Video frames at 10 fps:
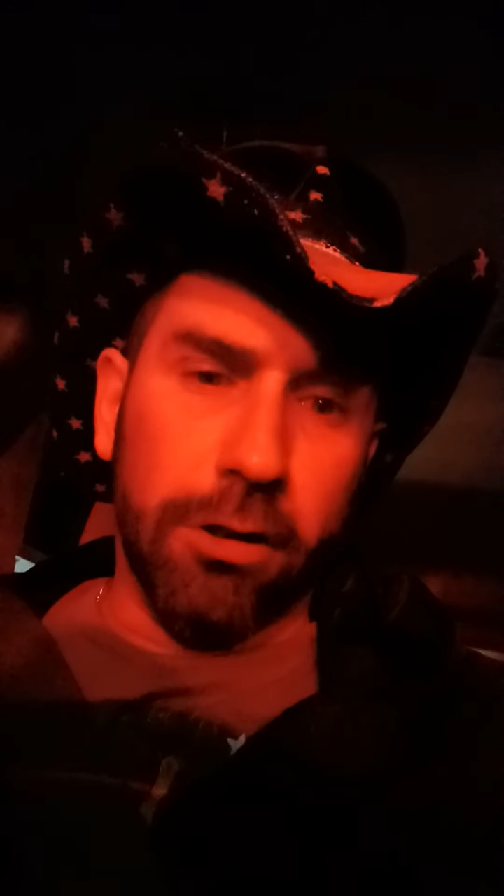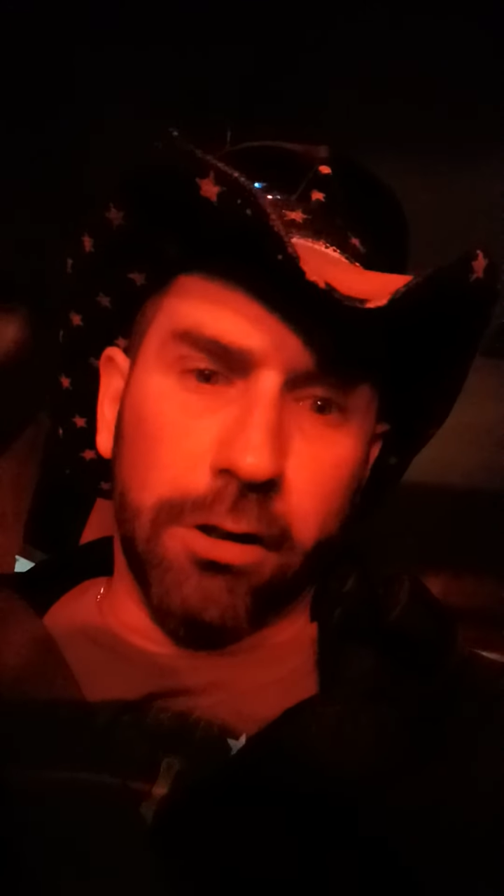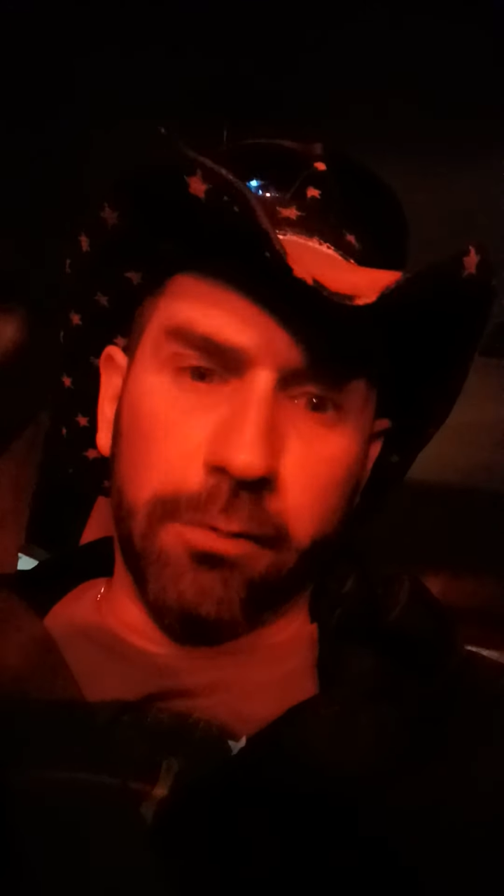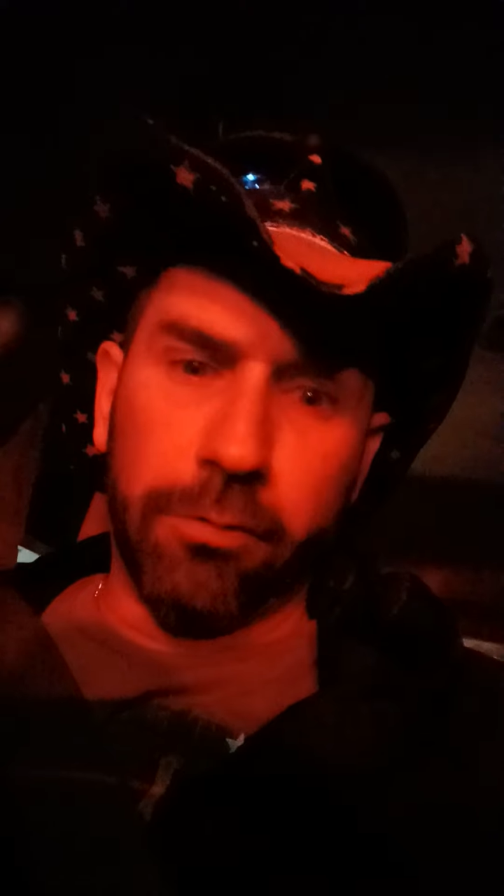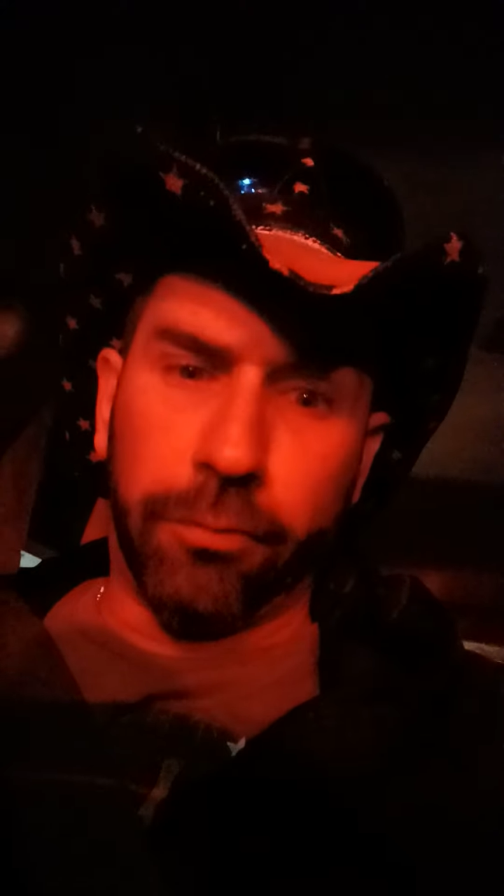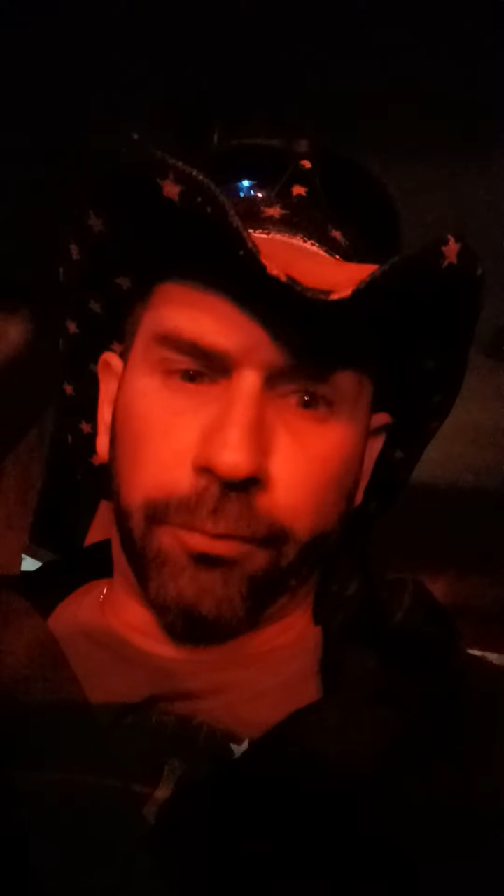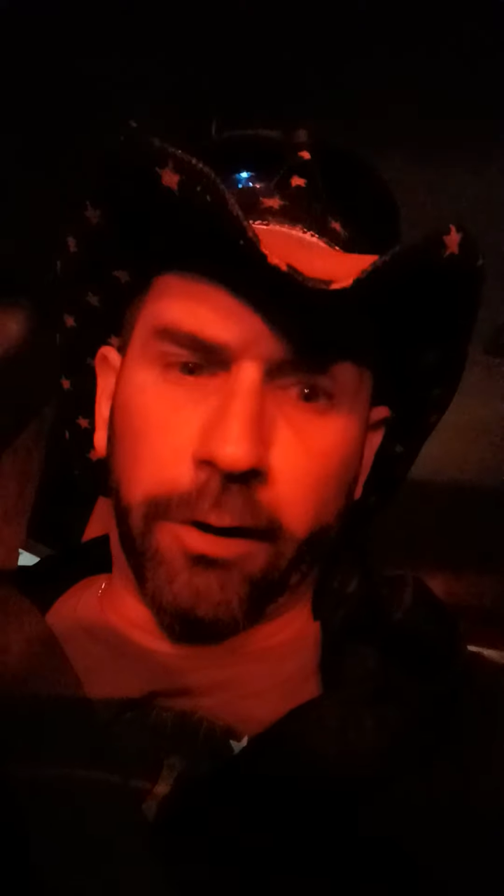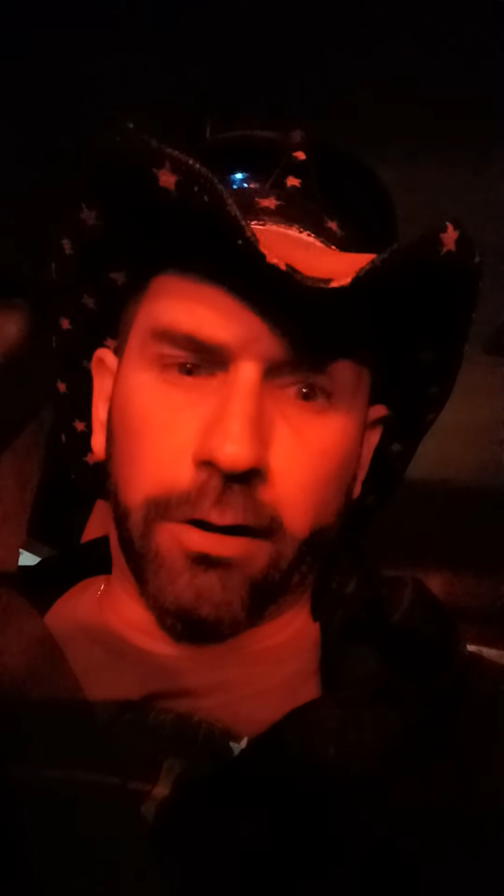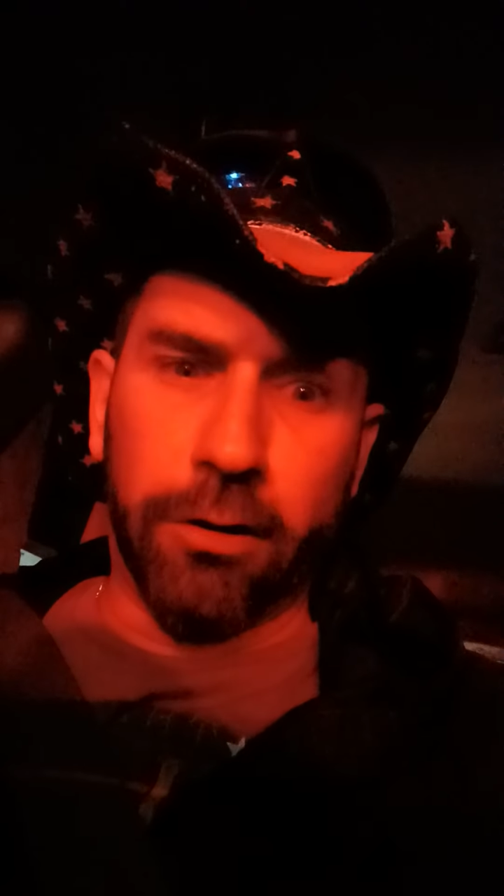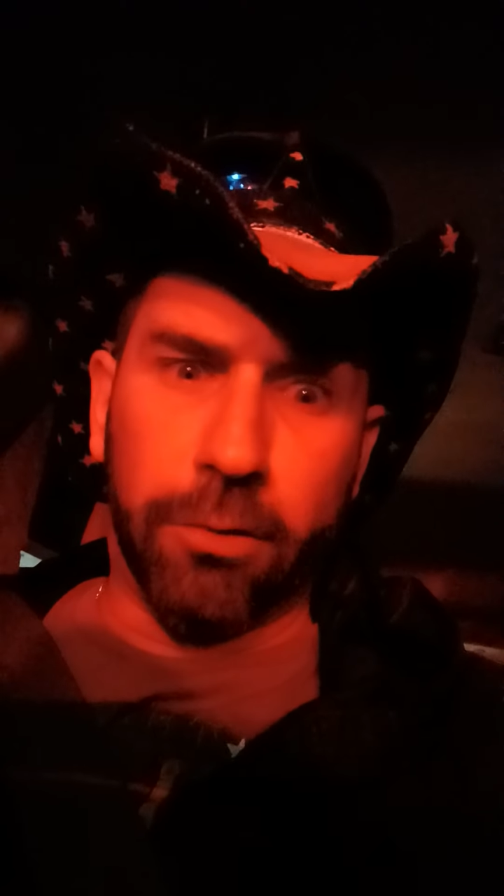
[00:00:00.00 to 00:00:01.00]
he was
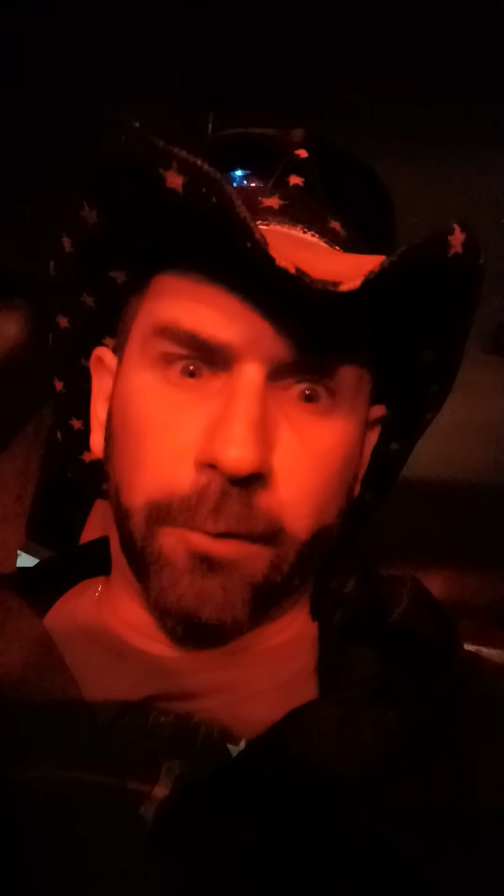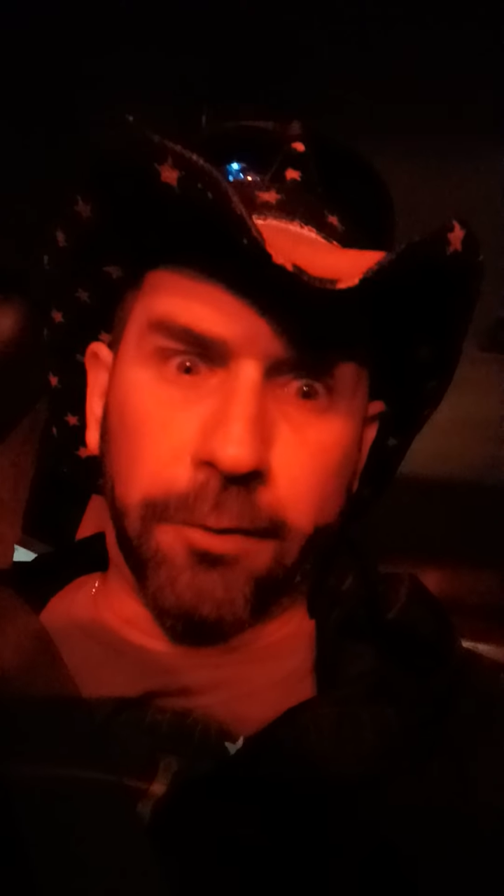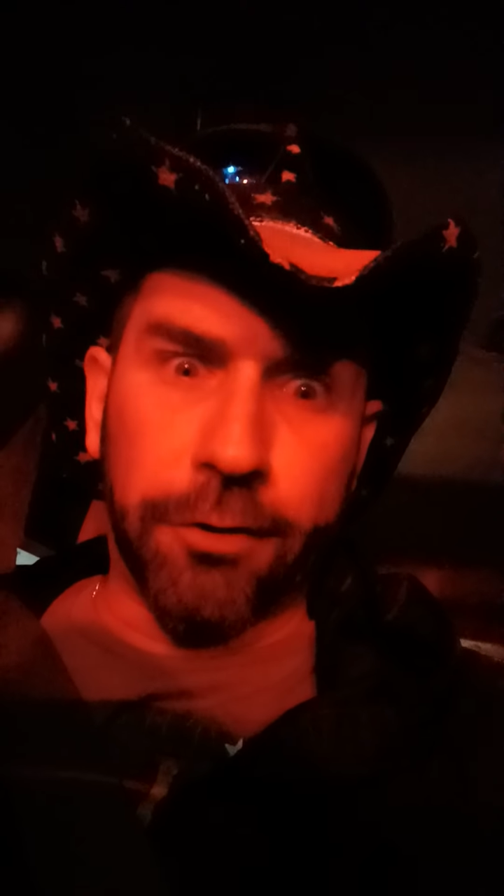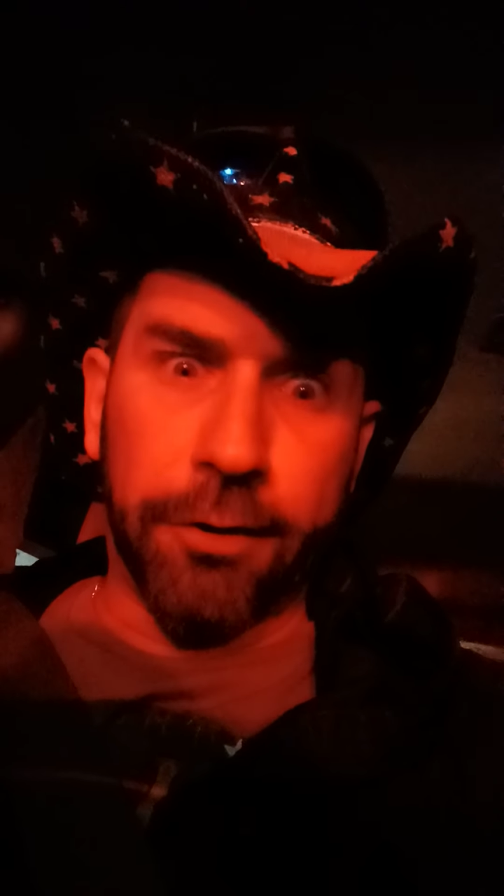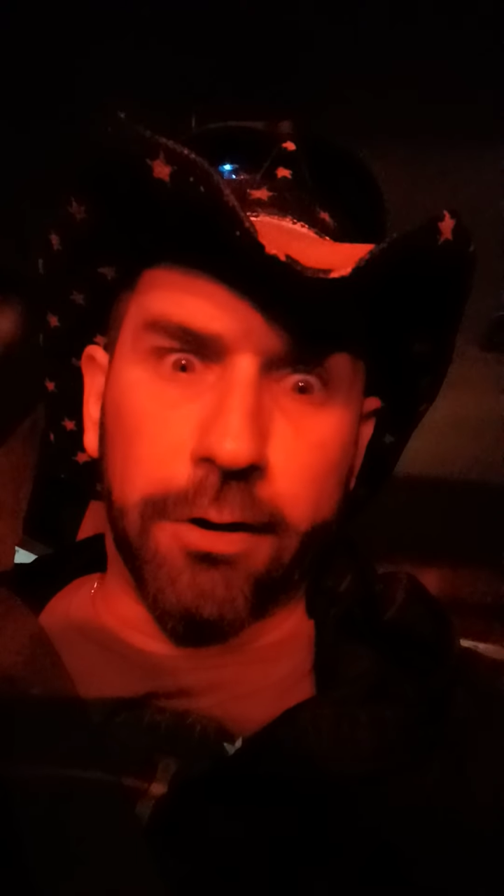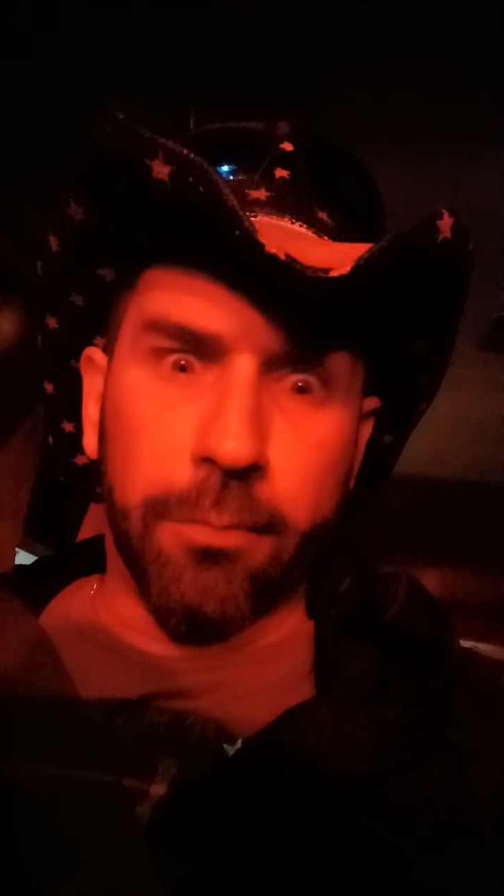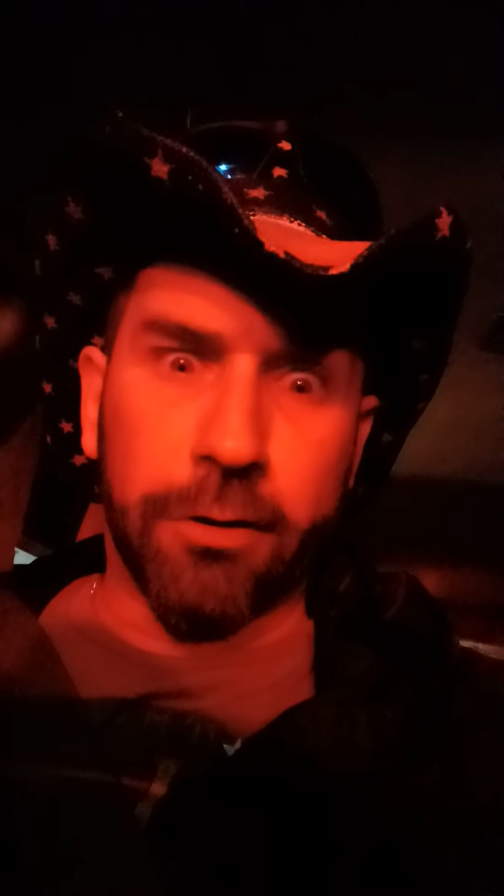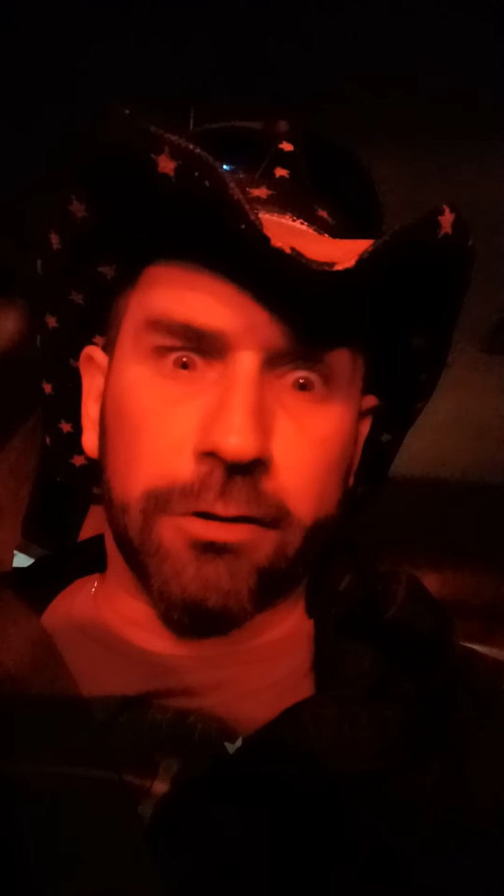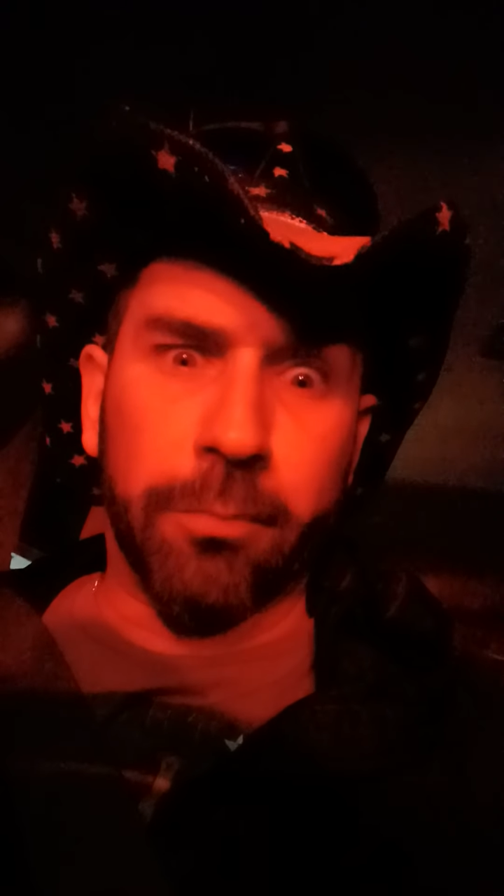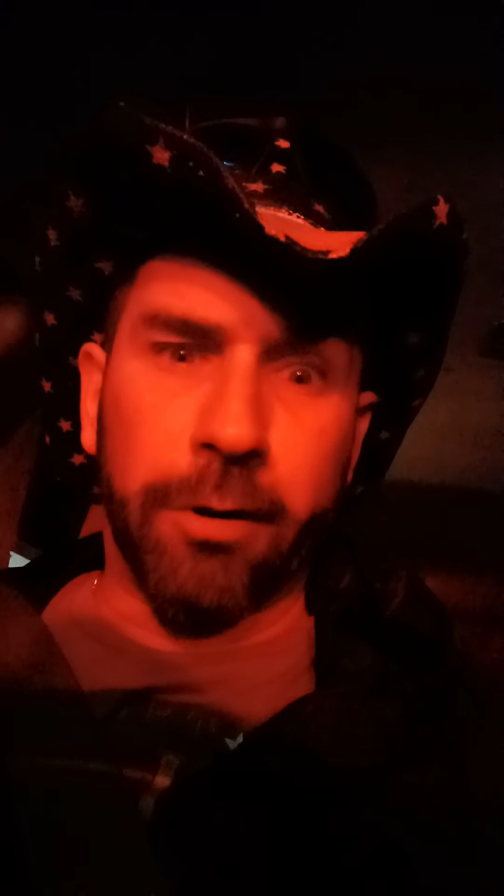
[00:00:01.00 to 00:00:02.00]
freaking twitching, he
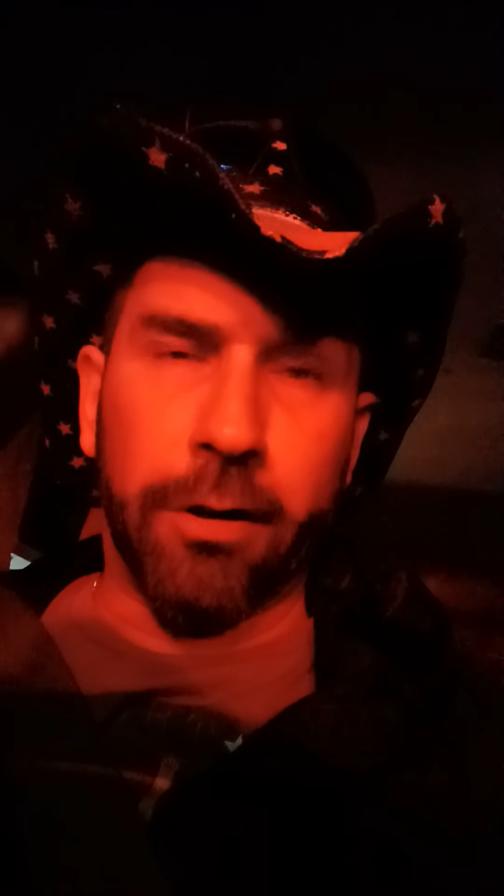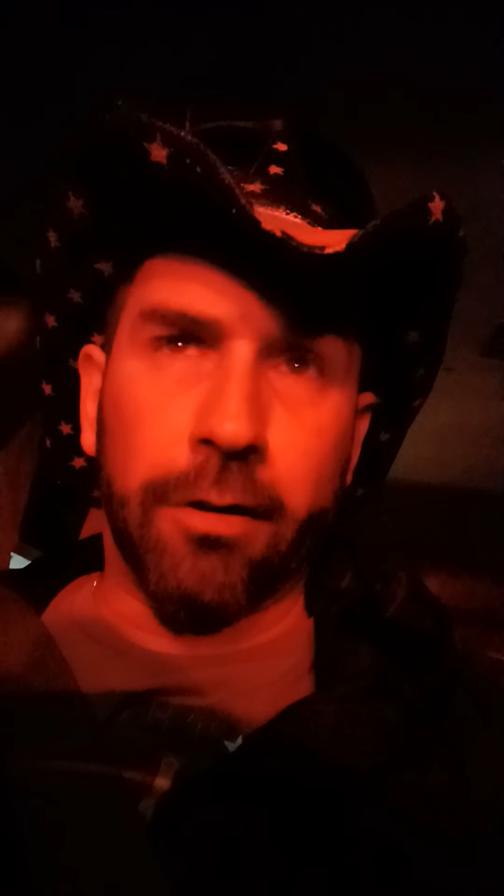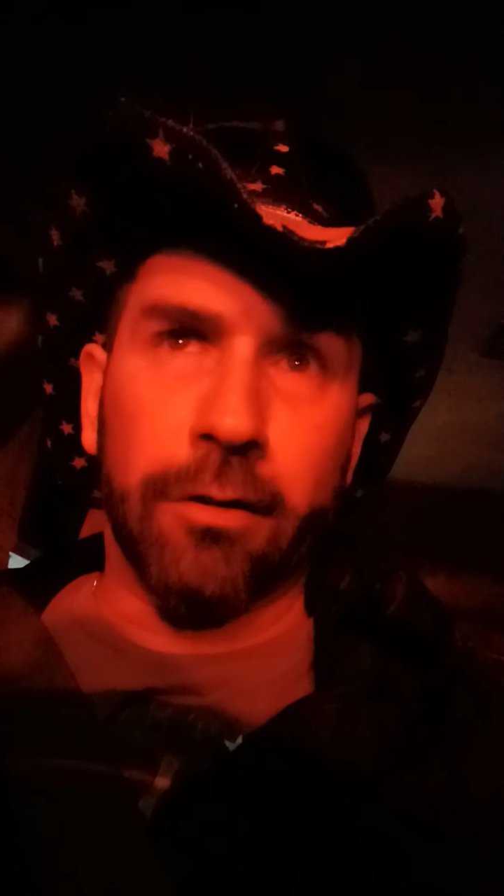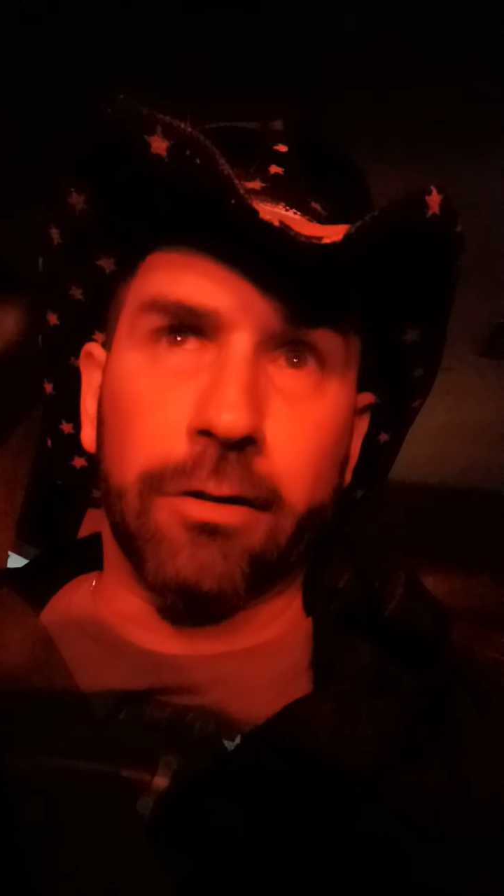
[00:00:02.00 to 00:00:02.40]
must have been,